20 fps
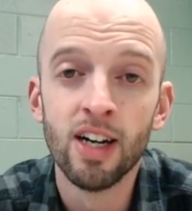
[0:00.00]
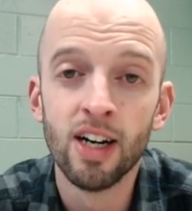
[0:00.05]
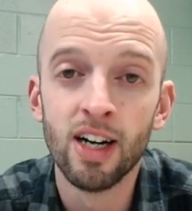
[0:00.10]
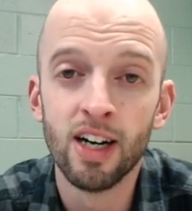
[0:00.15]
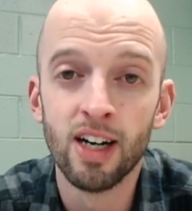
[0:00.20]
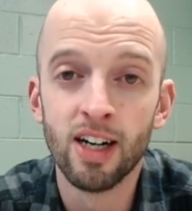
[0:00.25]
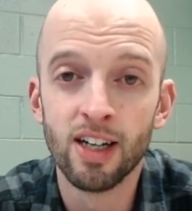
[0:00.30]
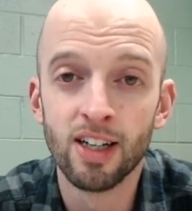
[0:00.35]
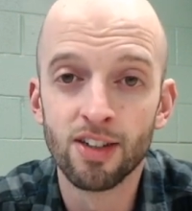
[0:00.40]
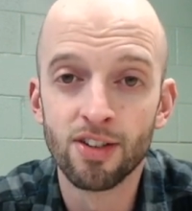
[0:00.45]

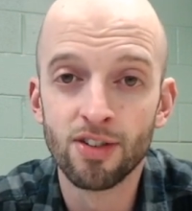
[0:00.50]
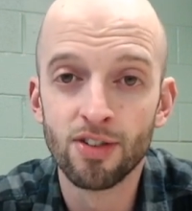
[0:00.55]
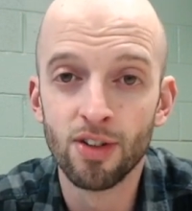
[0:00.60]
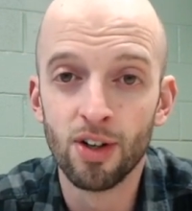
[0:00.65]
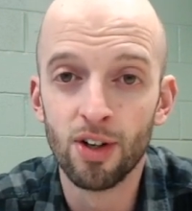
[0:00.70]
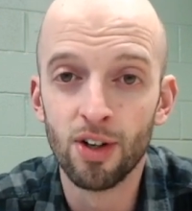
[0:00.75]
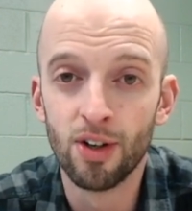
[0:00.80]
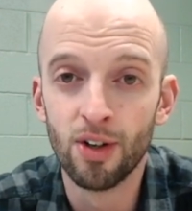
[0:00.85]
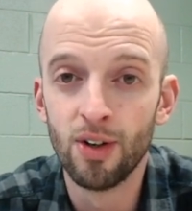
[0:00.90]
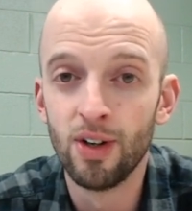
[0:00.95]

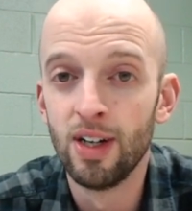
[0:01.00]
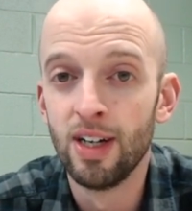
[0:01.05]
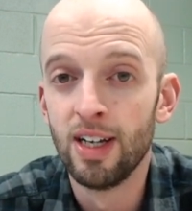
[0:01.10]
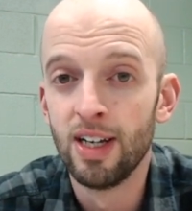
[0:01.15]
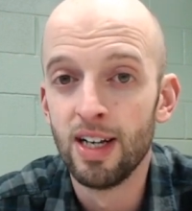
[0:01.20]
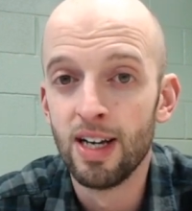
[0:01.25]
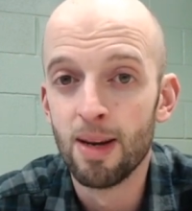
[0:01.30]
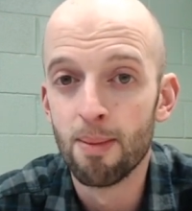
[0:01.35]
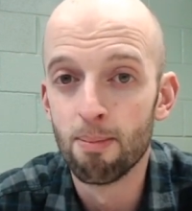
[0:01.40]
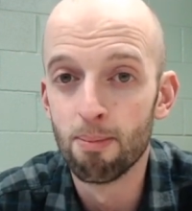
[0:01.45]
So
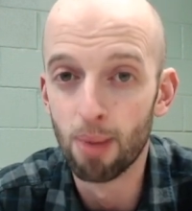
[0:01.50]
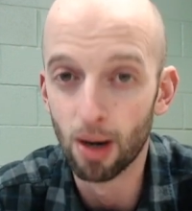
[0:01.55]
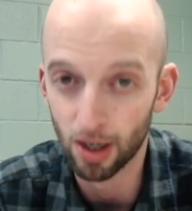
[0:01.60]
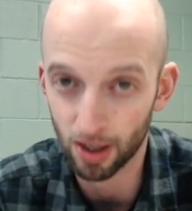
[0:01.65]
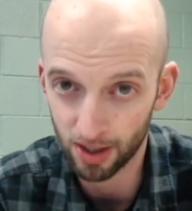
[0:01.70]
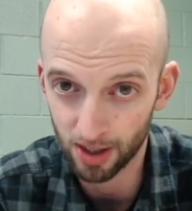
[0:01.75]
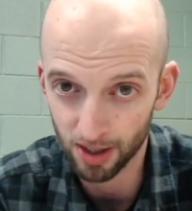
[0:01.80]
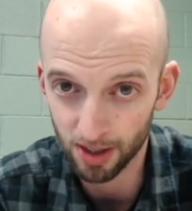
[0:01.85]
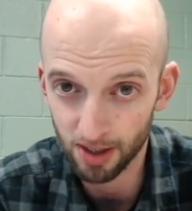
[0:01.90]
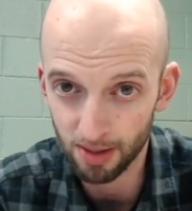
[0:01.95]

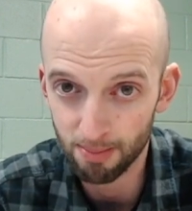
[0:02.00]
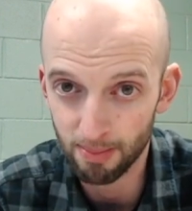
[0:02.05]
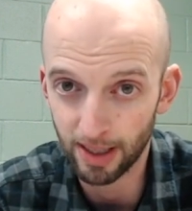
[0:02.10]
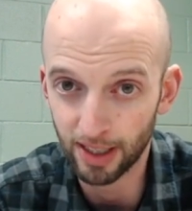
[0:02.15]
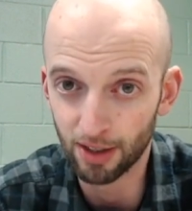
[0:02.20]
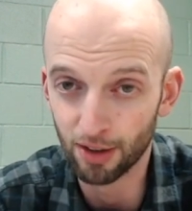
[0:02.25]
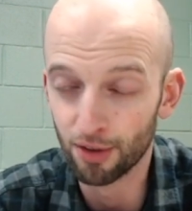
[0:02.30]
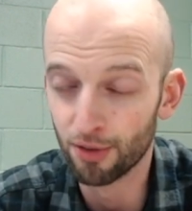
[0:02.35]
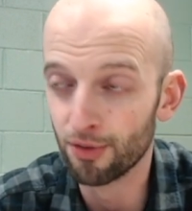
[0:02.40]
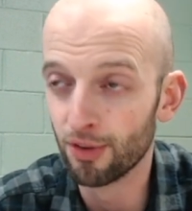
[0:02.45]
Barker,
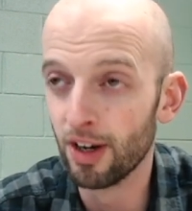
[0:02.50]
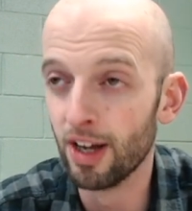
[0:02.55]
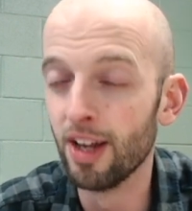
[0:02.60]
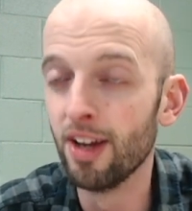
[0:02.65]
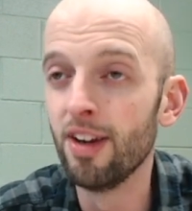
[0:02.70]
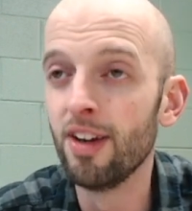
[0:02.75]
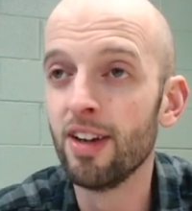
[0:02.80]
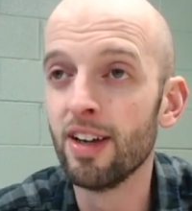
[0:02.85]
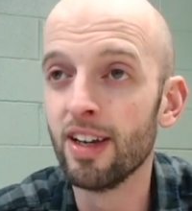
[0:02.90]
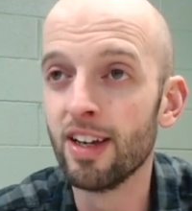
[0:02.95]
my good
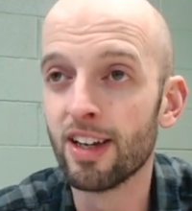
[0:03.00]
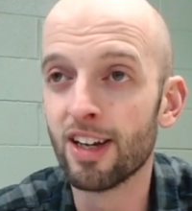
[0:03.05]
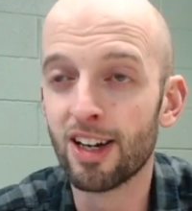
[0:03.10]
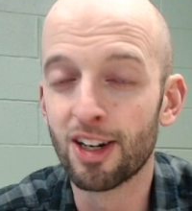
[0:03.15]
friend,